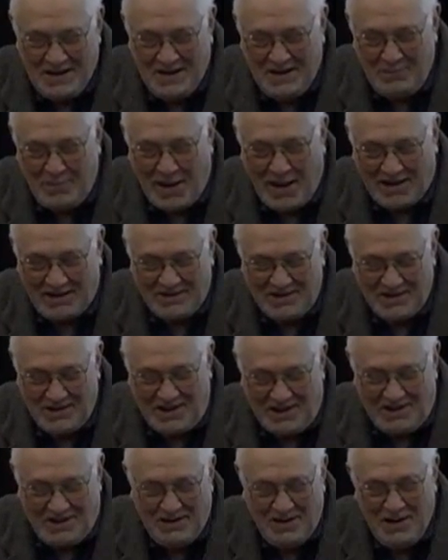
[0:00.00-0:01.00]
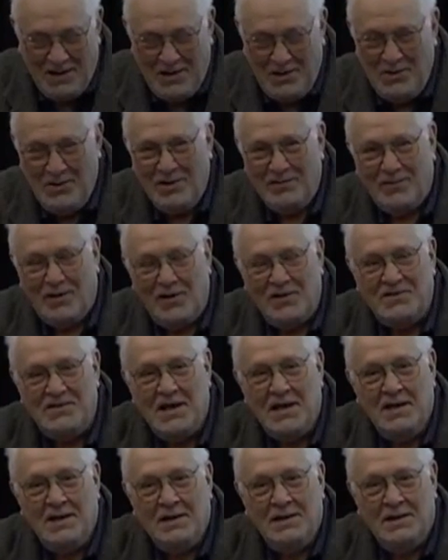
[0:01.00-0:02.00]
back to the universe.
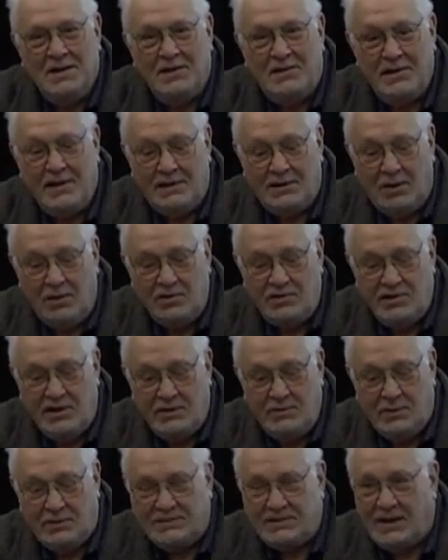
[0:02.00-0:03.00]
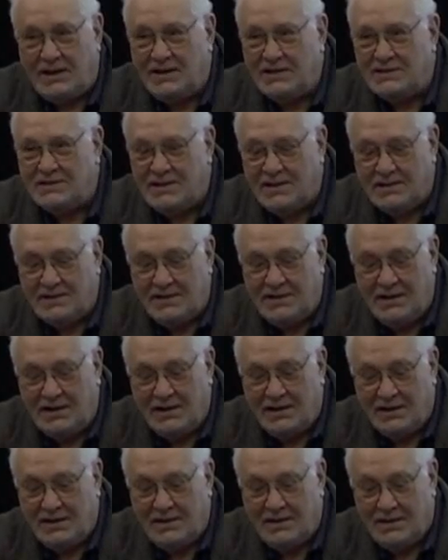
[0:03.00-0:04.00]
The theologian will tell us that,
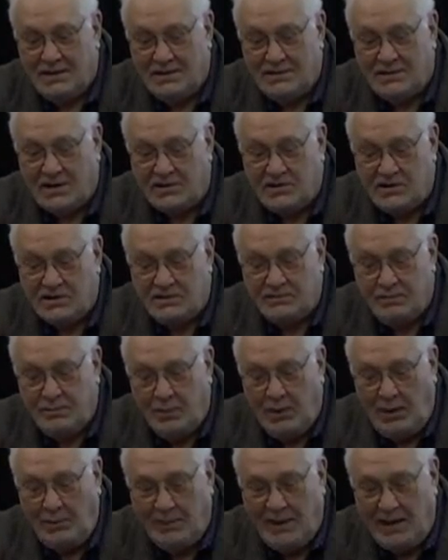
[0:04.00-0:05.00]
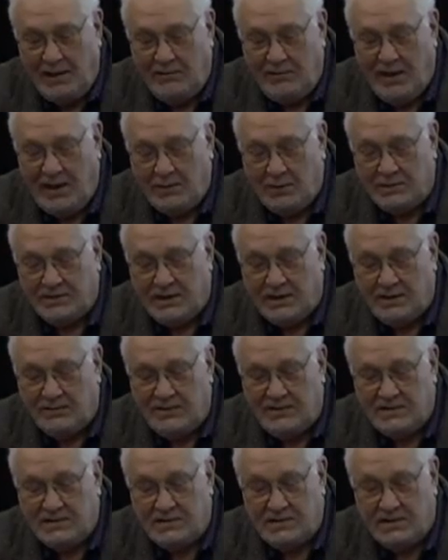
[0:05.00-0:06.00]
such as William Lane Craig, will tell
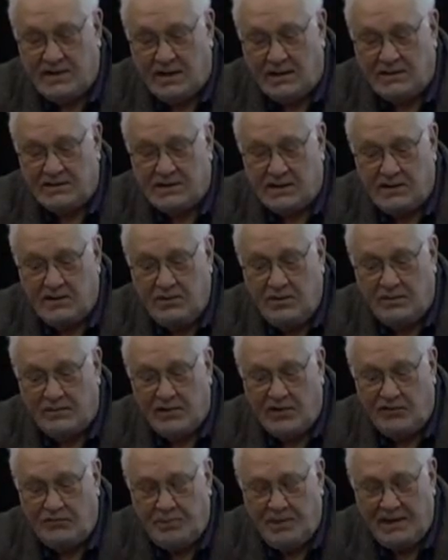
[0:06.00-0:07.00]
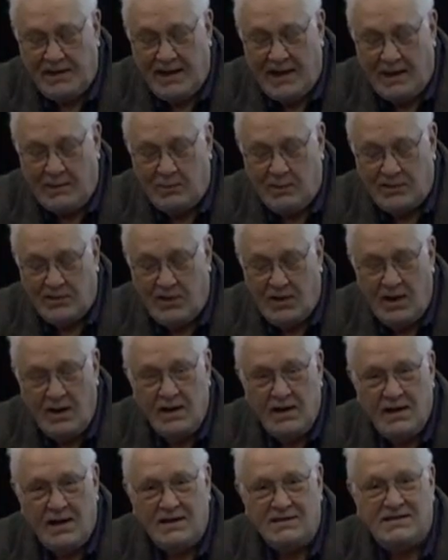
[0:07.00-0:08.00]
us that the universe began with
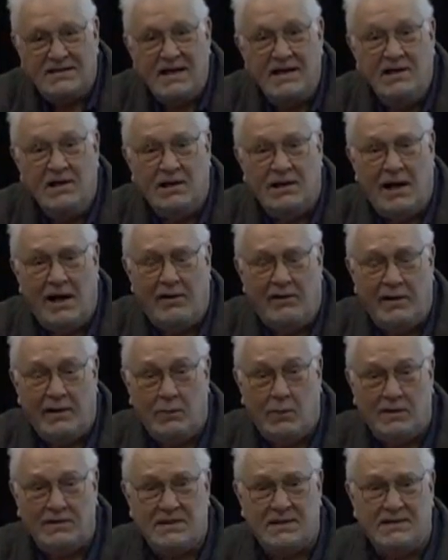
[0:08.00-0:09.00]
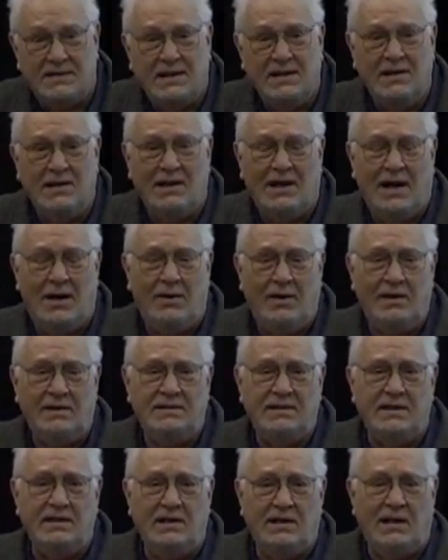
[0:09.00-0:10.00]
a singularity. What's a singularity? A
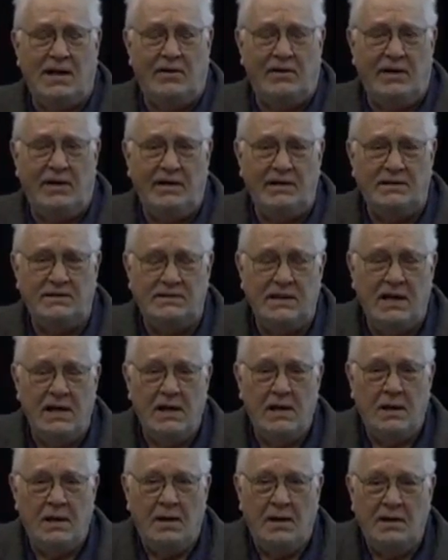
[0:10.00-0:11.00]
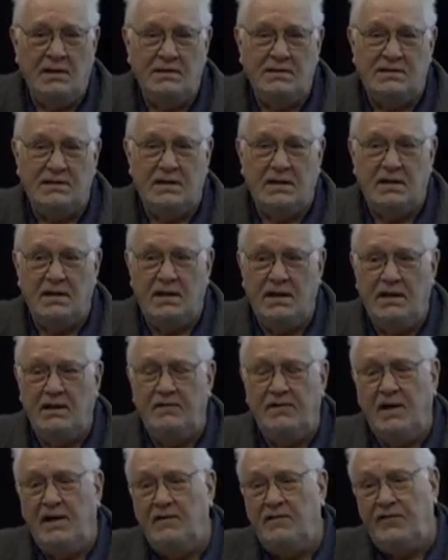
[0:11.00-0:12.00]
singularity is an
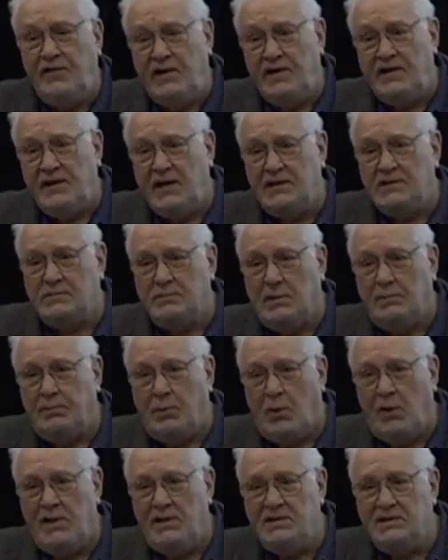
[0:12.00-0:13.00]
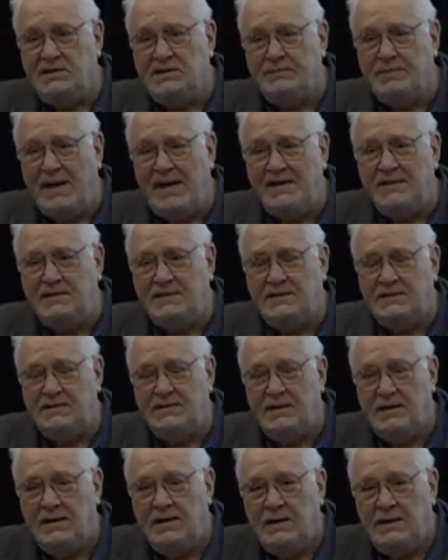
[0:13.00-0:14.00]
infinitesimal point in space
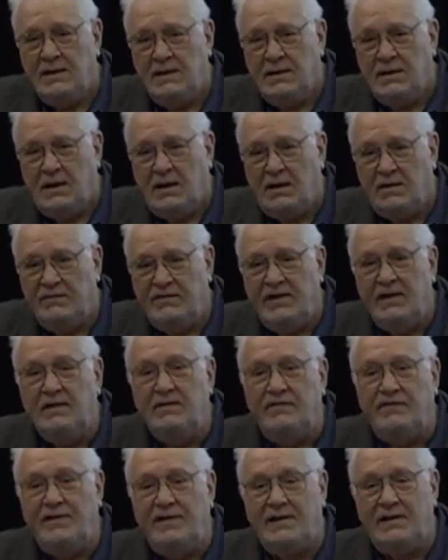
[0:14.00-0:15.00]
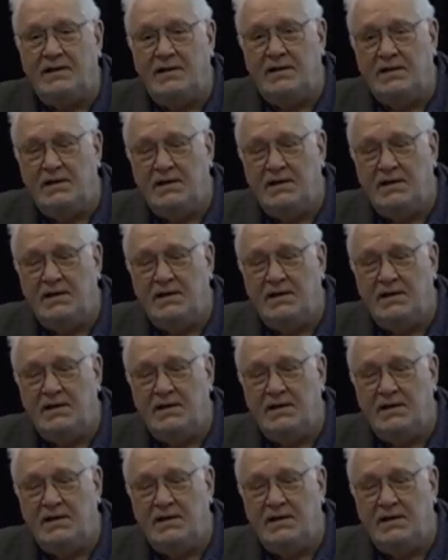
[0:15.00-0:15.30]
of infinite,